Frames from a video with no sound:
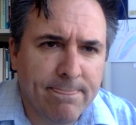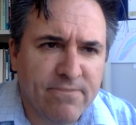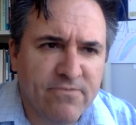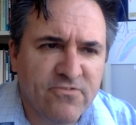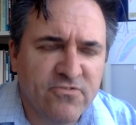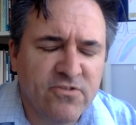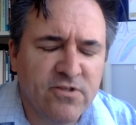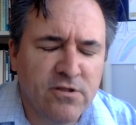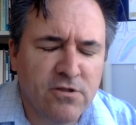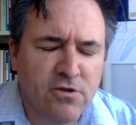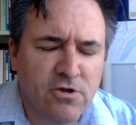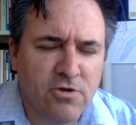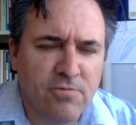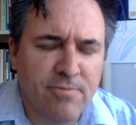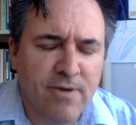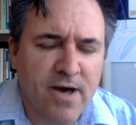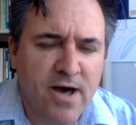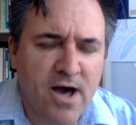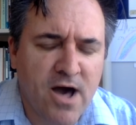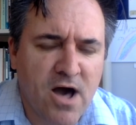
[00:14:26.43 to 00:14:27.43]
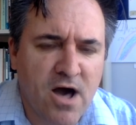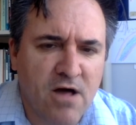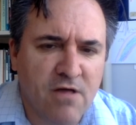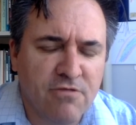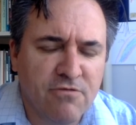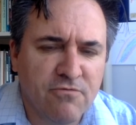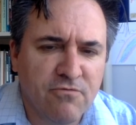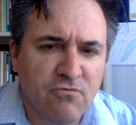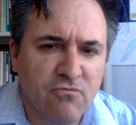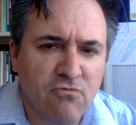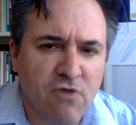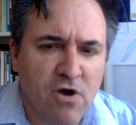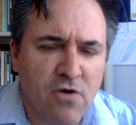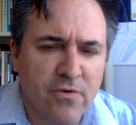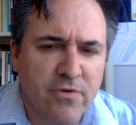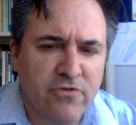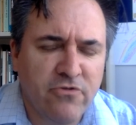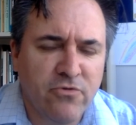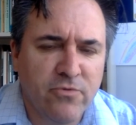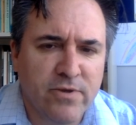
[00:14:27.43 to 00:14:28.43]
still on a path of
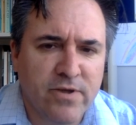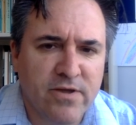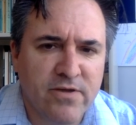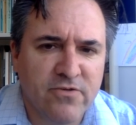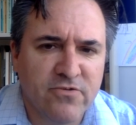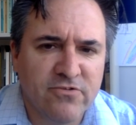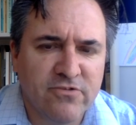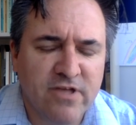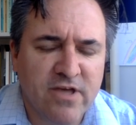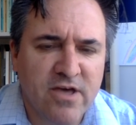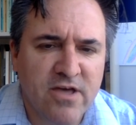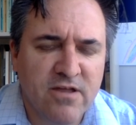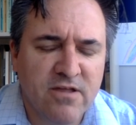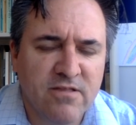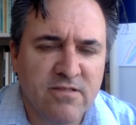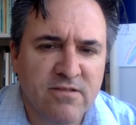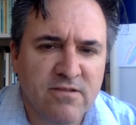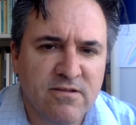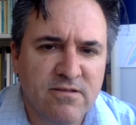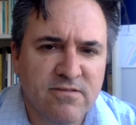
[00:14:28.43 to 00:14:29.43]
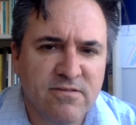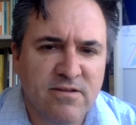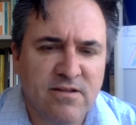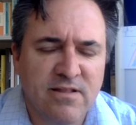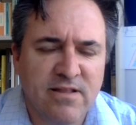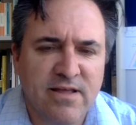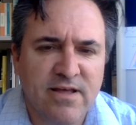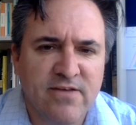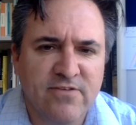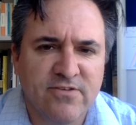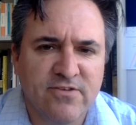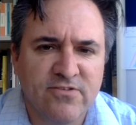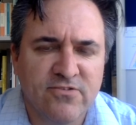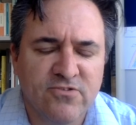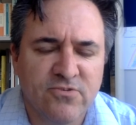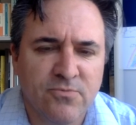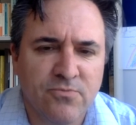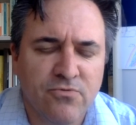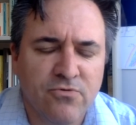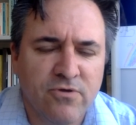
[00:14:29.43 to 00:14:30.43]
growing to an understanding that, that allows us
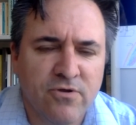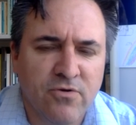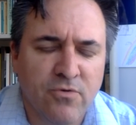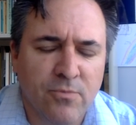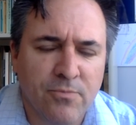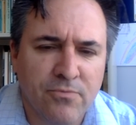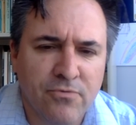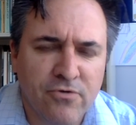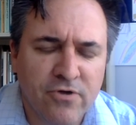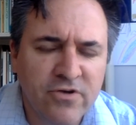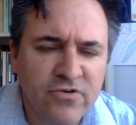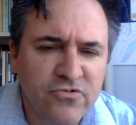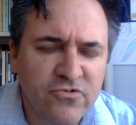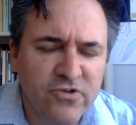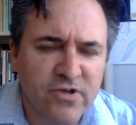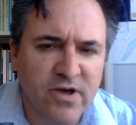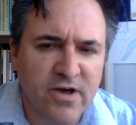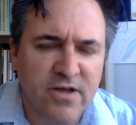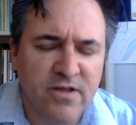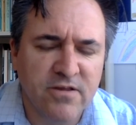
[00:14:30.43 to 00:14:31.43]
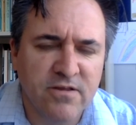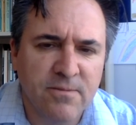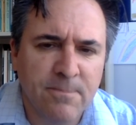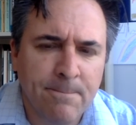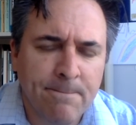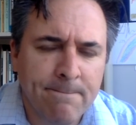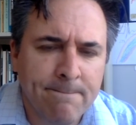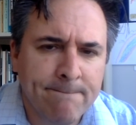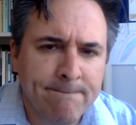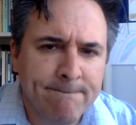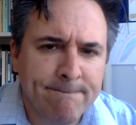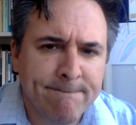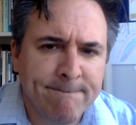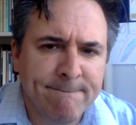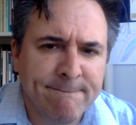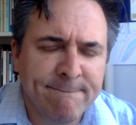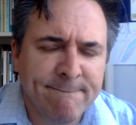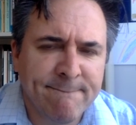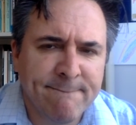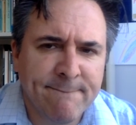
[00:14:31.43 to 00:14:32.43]
to appreciate
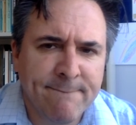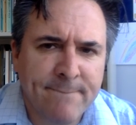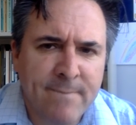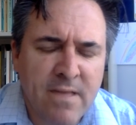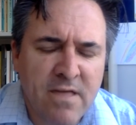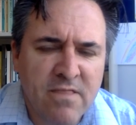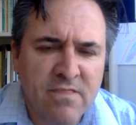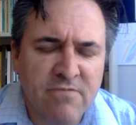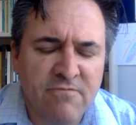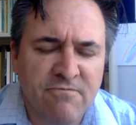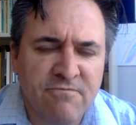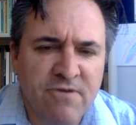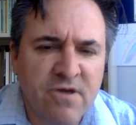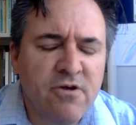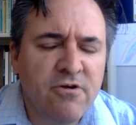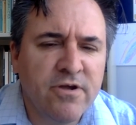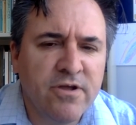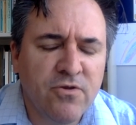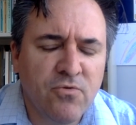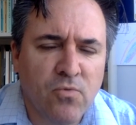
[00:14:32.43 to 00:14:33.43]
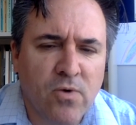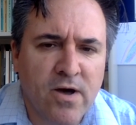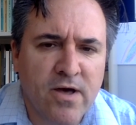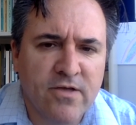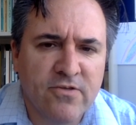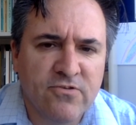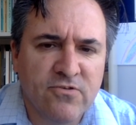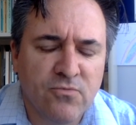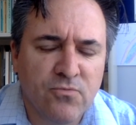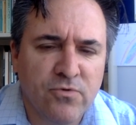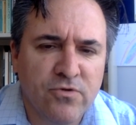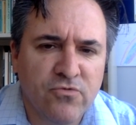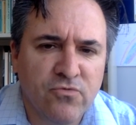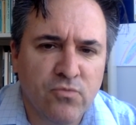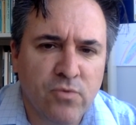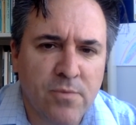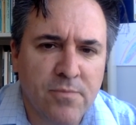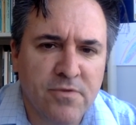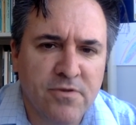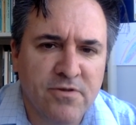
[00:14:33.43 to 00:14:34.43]
the variant ways in which
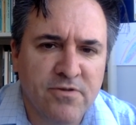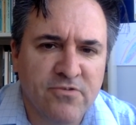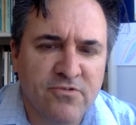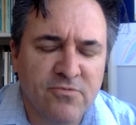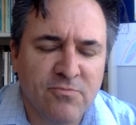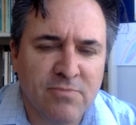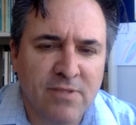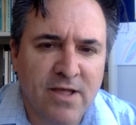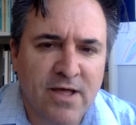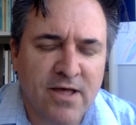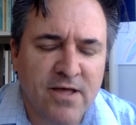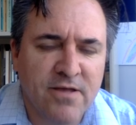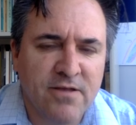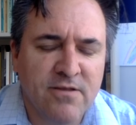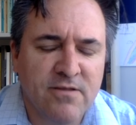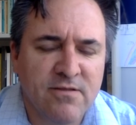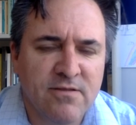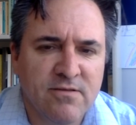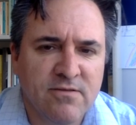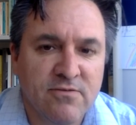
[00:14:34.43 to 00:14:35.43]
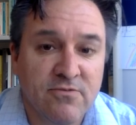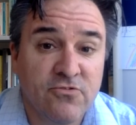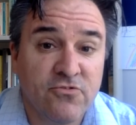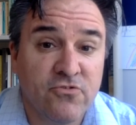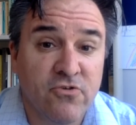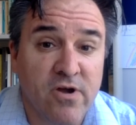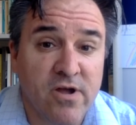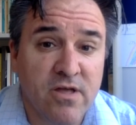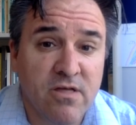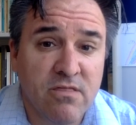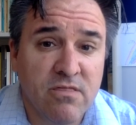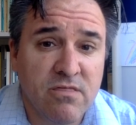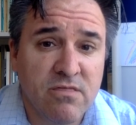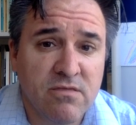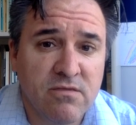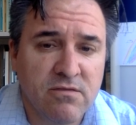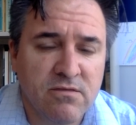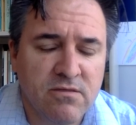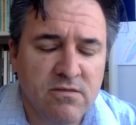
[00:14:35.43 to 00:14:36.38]
women displayed strength,